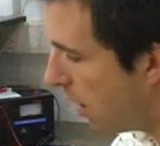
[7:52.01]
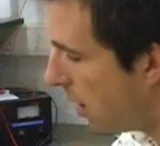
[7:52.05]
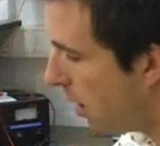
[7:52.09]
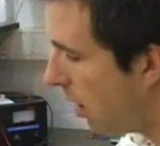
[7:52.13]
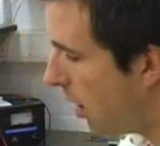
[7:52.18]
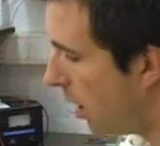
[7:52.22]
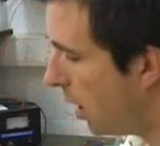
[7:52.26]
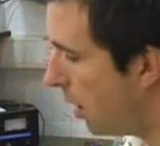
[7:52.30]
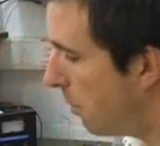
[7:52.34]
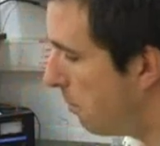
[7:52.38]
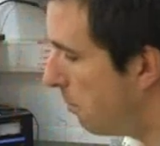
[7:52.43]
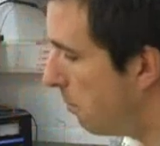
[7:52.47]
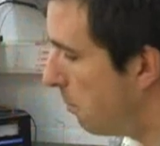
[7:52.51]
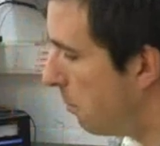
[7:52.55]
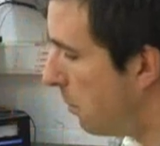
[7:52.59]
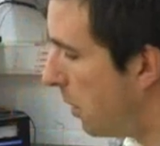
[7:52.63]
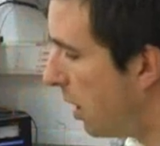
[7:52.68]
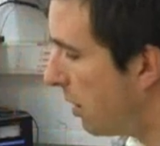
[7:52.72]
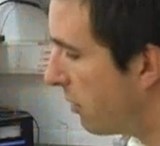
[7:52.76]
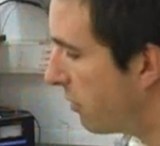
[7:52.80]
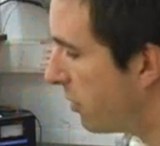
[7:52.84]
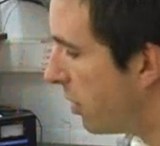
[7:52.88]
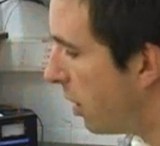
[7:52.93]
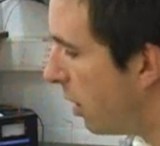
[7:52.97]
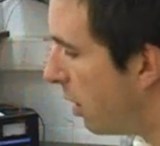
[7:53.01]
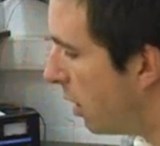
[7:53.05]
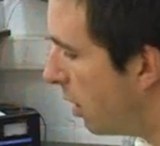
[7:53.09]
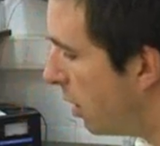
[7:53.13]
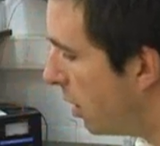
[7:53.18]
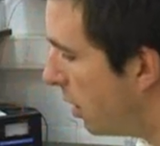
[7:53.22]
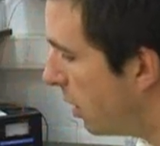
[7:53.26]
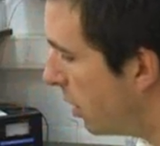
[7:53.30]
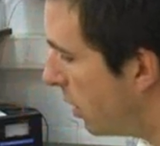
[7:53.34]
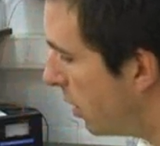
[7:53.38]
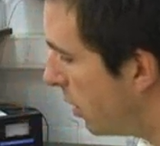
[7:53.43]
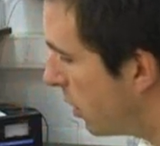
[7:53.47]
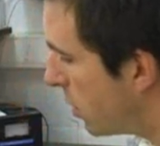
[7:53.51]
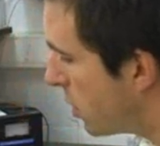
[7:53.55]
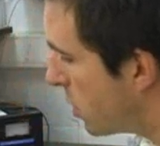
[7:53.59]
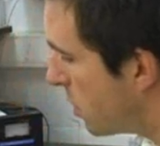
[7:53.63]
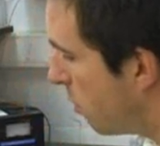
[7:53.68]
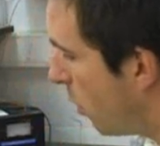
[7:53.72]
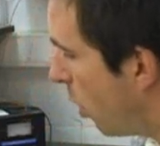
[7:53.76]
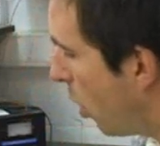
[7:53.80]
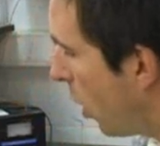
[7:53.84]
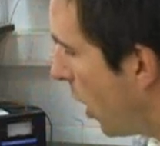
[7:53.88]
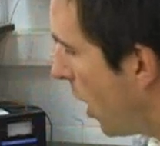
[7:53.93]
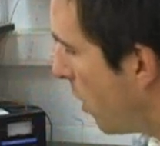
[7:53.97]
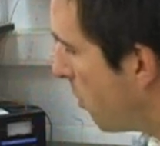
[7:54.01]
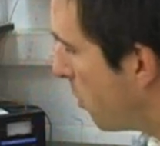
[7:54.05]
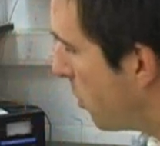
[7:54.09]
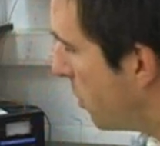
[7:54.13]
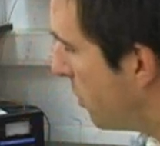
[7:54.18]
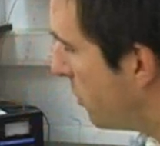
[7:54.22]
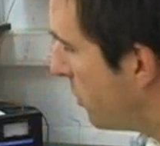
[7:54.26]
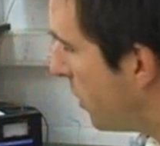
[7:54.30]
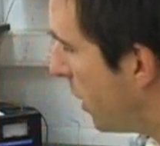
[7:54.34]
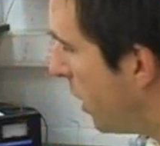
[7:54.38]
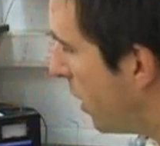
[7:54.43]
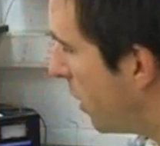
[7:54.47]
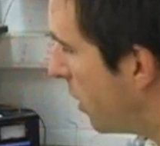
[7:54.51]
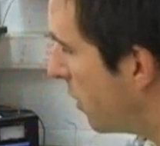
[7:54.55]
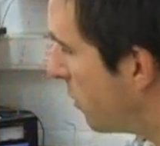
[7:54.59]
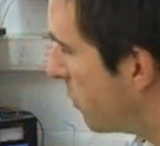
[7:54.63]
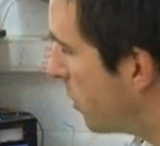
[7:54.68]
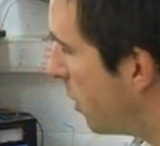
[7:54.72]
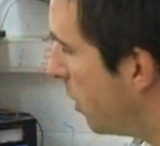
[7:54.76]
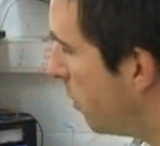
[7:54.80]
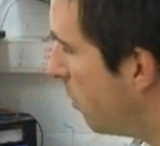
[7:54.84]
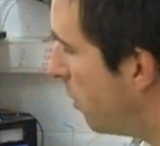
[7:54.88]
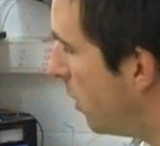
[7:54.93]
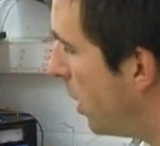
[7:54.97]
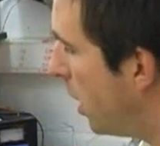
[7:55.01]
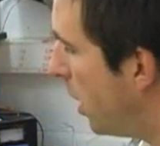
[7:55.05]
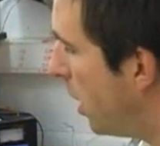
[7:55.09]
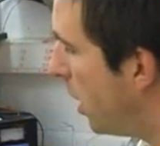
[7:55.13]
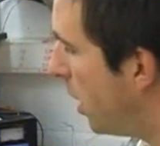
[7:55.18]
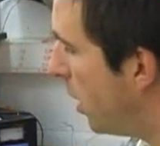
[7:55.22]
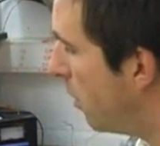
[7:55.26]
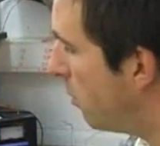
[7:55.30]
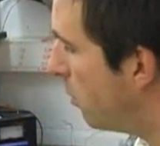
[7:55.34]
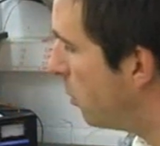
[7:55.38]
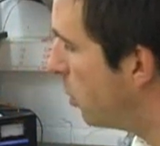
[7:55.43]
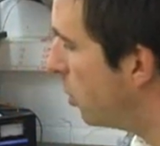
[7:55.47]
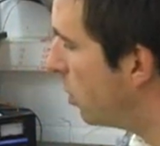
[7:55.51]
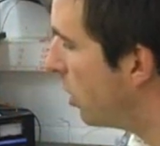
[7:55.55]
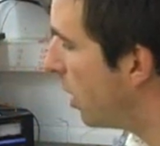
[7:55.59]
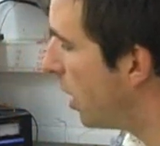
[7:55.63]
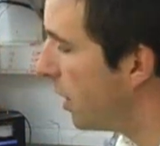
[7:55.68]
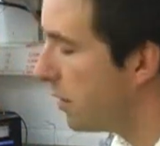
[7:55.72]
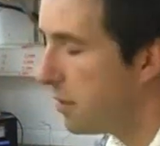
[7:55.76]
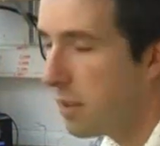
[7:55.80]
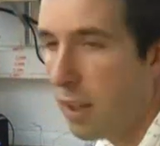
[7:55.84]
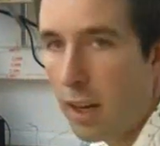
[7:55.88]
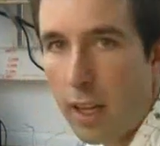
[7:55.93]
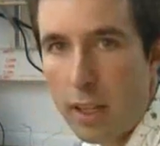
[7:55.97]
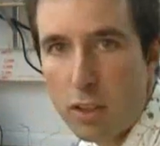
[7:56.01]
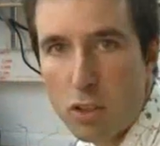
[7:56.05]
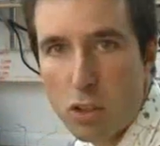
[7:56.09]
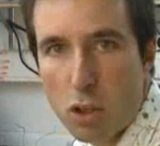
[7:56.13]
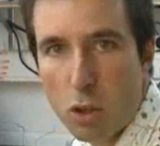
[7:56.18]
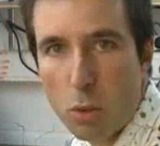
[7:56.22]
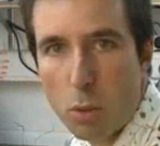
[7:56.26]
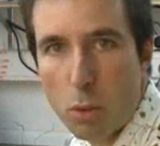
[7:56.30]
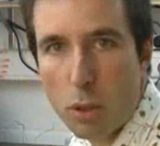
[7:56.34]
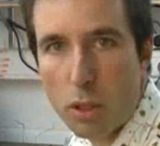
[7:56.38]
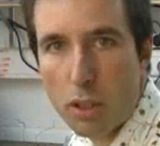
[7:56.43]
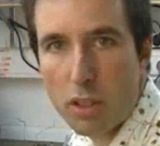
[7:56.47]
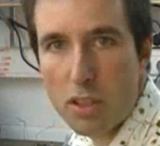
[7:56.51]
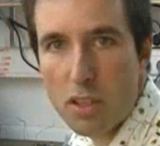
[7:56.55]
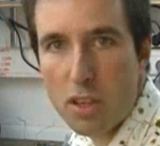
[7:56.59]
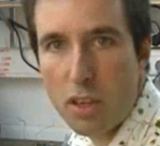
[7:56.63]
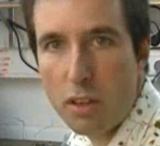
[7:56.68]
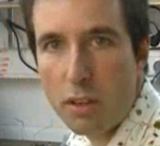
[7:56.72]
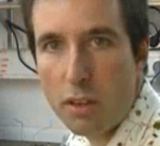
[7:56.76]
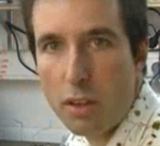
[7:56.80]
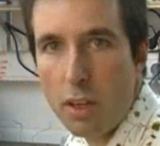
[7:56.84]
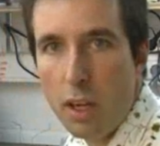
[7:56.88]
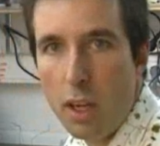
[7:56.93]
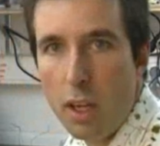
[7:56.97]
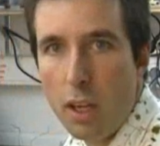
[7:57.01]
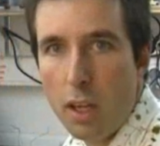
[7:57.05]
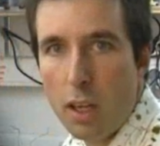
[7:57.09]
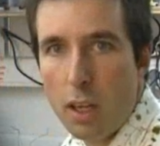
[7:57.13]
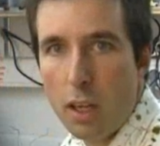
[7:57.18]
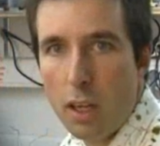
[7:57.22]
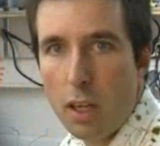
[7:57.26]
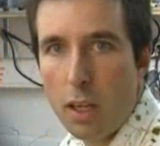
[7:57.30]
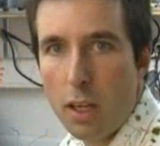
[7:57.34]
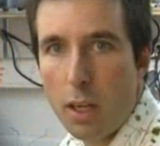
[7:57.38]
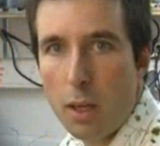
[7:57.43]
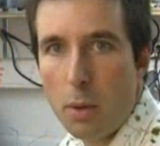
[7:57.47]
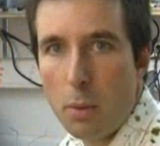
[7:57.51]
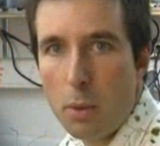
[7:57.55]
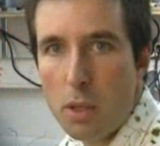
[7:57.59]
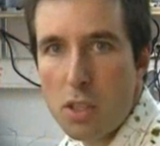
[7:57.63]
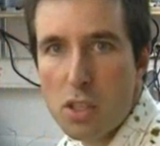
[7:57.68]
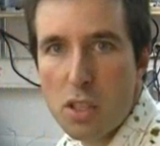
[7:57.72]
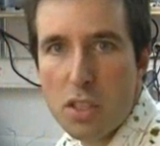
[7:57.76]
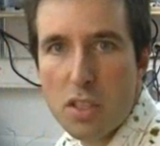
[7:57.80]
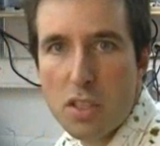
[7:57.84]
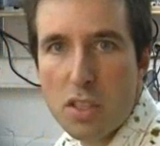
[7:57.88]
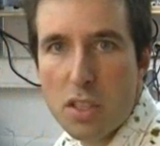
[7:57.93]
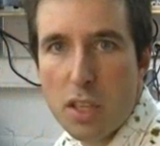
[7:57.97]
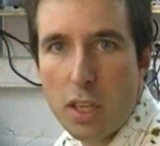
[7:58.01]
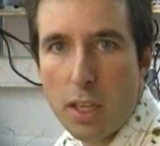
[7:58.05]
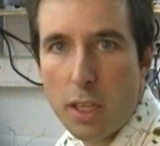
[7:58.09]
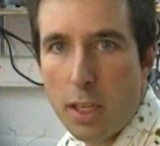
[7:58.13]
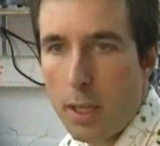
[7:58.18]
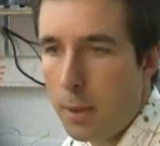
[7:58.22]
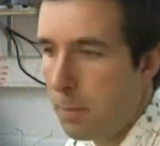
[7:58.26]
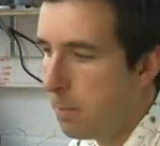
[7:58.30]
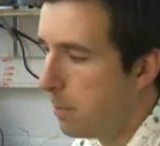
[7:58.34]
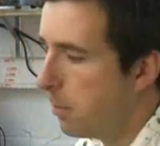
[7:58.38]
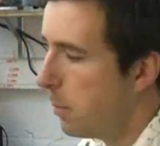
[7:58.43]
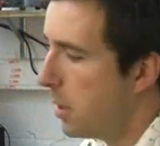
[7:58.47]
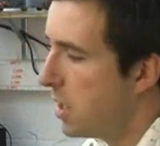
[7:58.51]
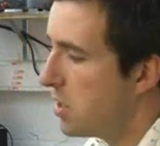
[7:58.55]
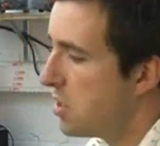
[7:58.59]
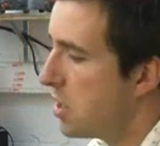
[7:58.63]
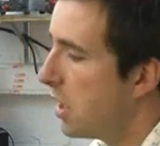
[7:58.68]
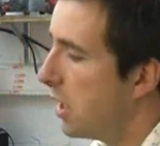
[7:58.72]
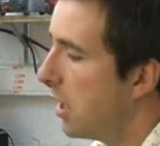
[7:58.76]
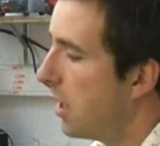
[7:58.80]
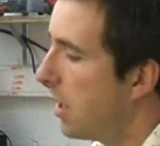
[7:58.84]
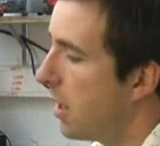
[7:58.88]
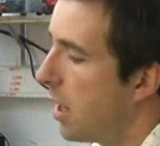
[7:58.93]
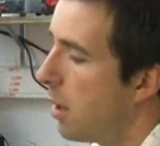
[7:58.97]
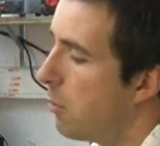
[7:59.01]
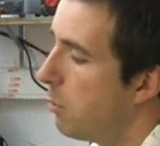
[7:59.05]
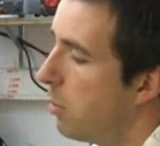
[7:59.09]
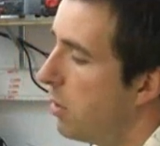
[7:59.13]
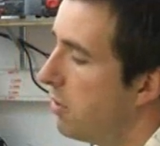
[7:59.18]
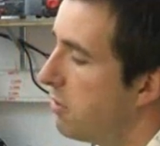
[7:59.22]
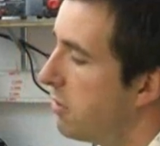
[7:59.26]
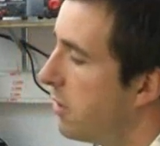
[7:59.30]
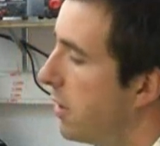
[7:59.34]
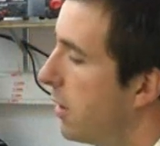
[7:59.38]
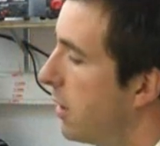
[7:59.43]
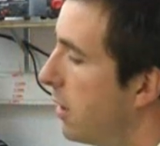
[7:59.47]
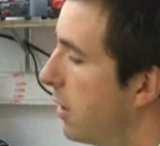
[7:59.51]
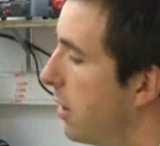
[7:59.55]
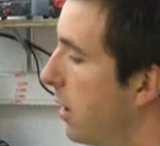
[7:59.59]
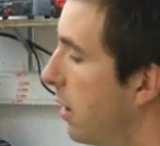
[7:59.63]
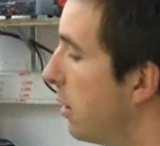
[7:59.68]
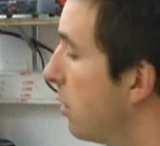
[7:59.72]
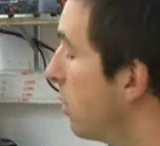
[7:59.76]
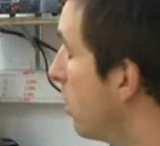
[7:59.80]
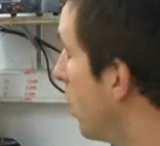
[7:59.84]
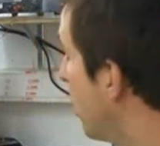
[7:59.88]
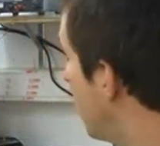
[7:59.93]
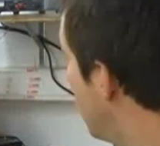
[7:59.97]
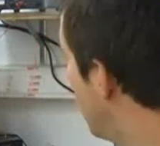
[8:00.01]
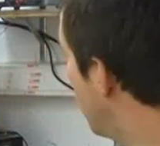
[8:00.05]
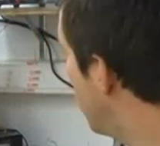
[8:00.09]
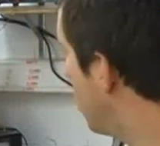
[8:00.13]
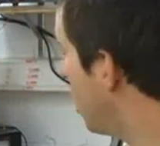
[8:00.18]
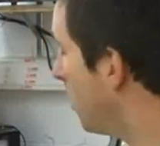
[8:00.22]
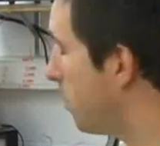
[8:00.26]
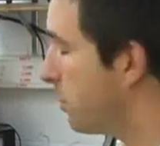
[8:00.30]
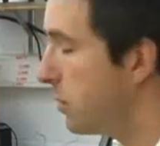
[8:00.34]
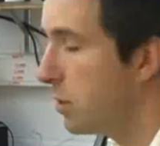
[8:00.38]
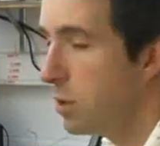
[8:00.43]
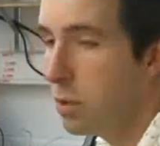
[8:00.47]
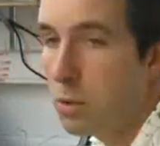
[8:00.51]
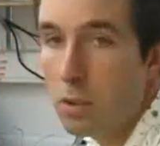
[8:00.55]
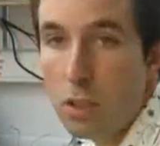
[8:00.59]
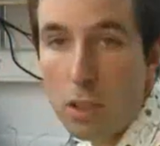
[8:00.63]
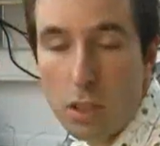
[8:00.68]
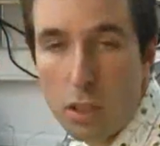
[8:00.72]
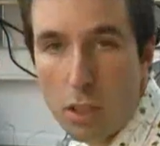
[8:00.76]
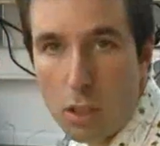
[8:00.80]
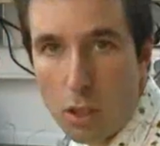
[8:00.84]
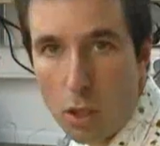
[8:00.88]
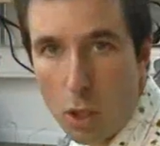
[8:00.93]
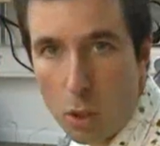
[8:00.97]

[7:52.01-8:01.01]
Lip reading: I've got a small amplifier from Moonlight Electroworks here, which is basically an amplifier that you can hook up to the